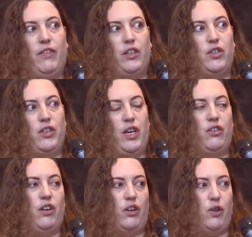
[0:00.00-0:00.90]
into the
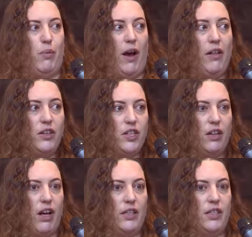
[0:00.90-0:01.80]
introductory biology
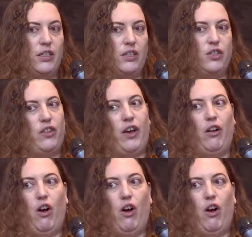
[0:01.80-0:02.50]
classes so that